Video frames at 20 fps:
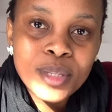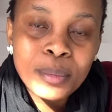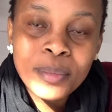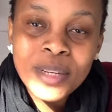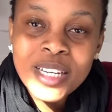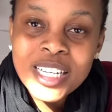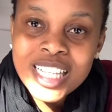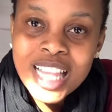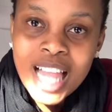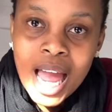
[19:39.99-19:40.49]

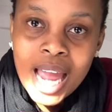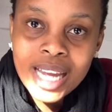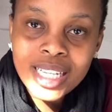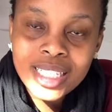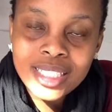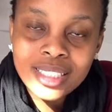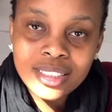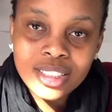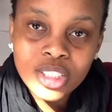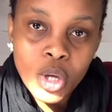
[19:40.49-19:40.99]
Please like,
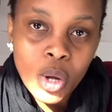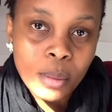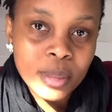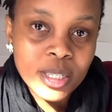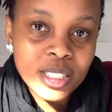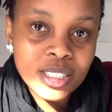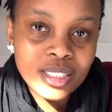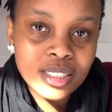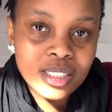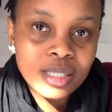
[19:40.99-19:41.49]

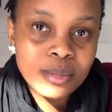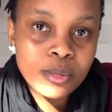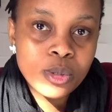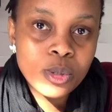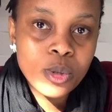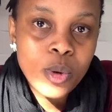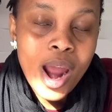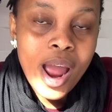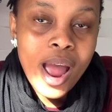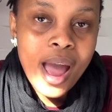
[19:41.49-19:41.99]
comment, and
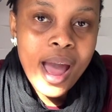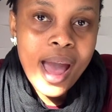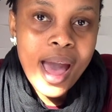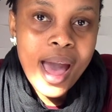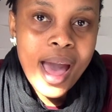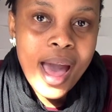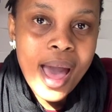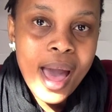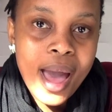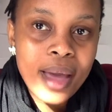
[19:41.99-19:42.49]

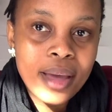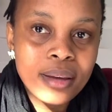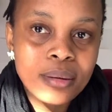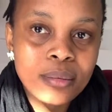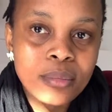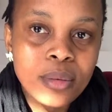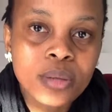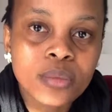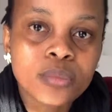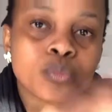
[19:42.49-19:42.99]
subscribe.